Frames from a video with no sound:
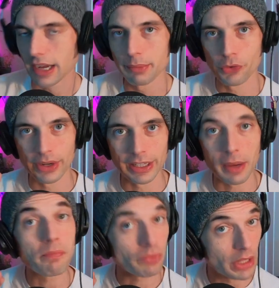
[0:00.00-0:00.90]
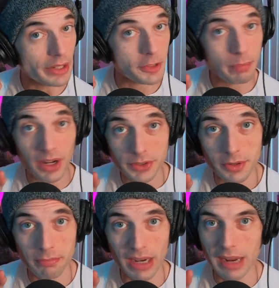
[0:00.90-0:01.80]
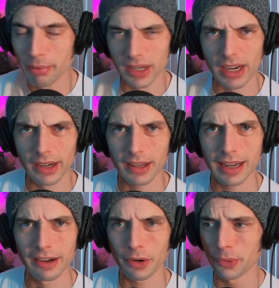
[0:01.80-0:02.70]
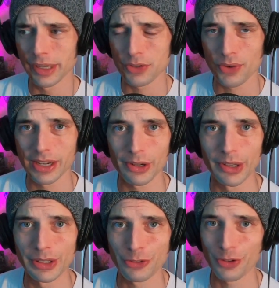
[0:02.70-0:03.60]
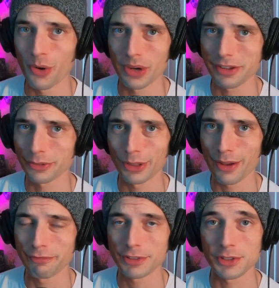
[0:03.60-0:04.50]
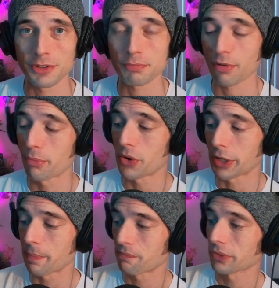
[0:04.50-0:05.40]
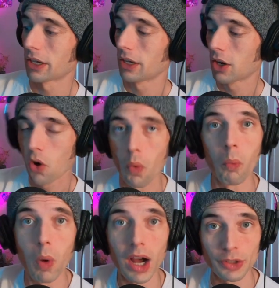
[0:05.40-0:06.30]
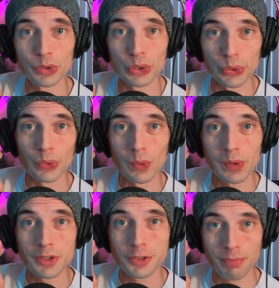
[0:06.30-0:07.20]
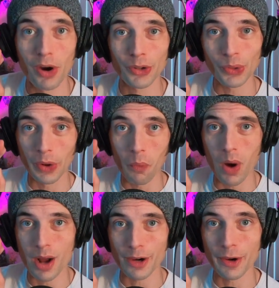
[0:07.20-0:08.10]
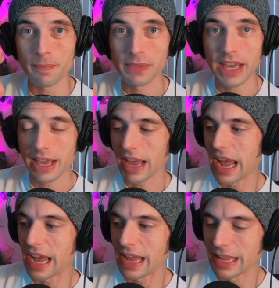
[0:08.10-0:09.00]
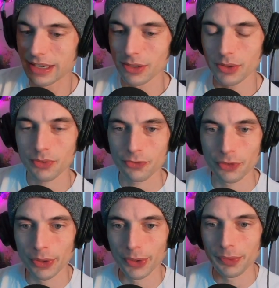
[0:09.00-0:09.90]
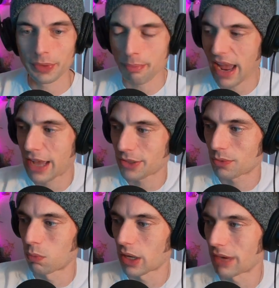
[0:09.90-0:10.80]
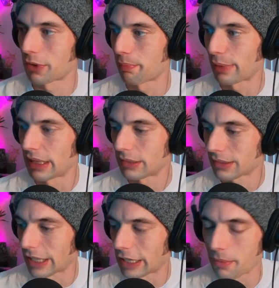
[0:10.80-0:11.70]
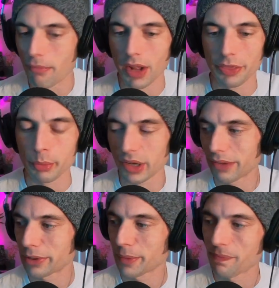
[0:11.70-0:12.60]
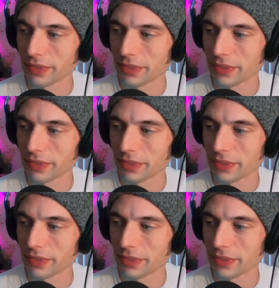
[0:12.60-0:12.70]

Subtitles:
I'm drinking, not sponsored by, but I always drink it on this show, and I love to just promote it. Waterloo sparkling water. And for the past month or whatever,